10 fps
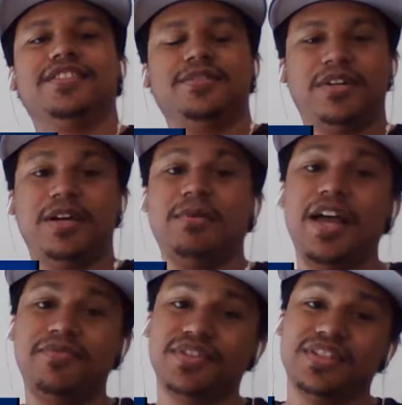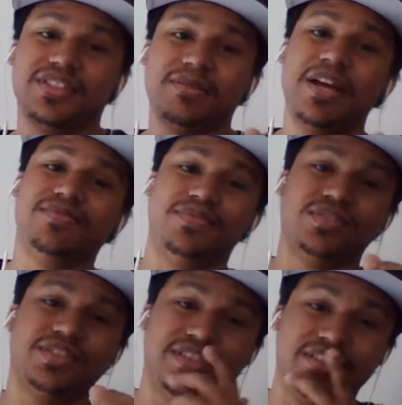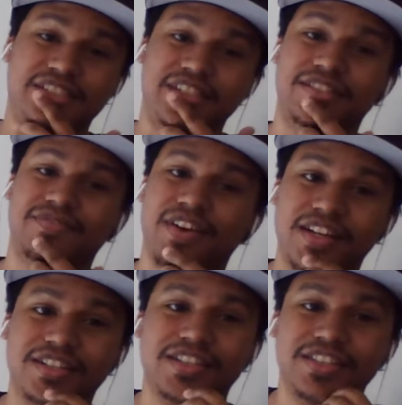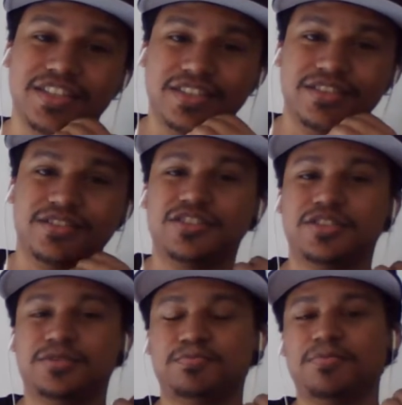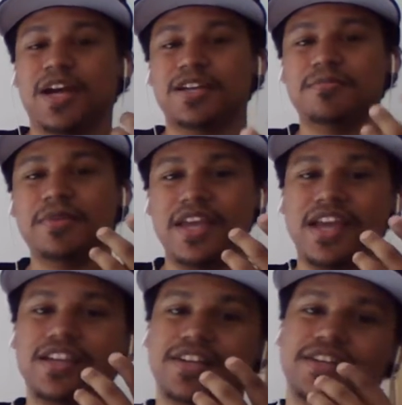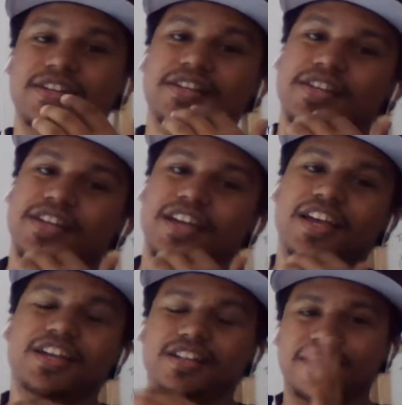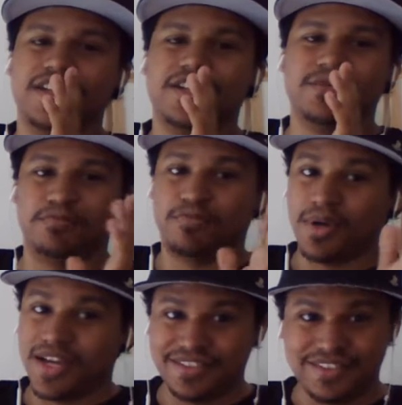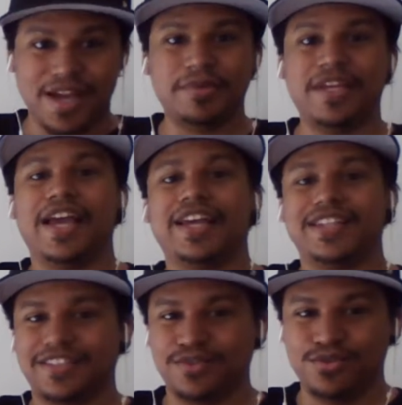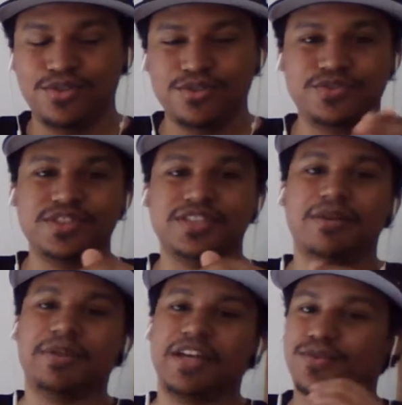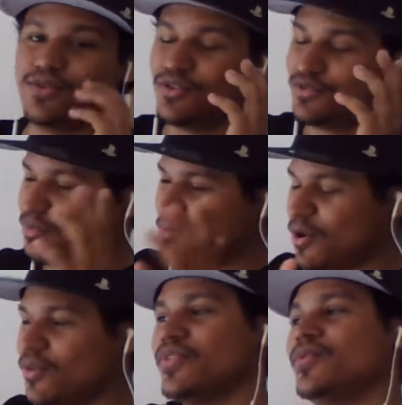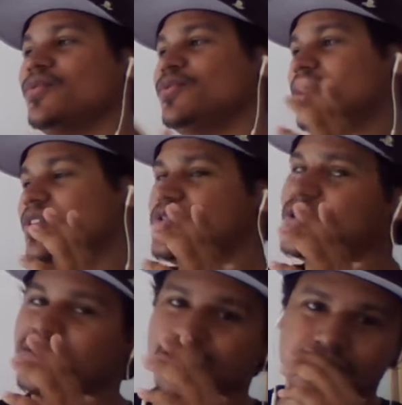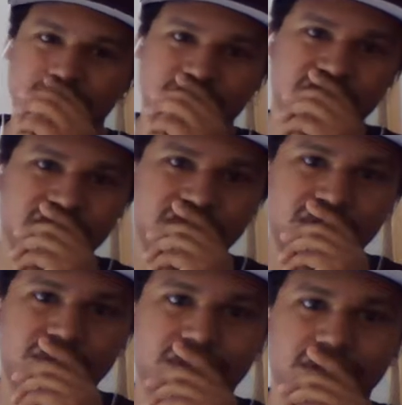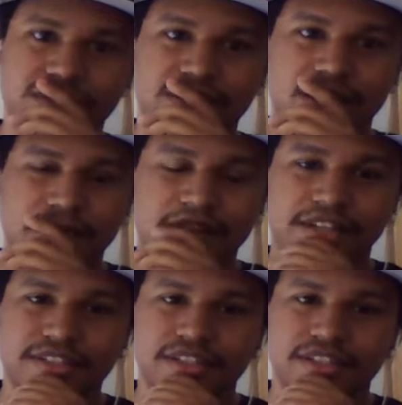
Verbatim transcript: but I'm hyped for this. I'm hyped for to see finally Spider-Man in a by Kudos for Insomniac. Kudos for Marvel giving Insomniac.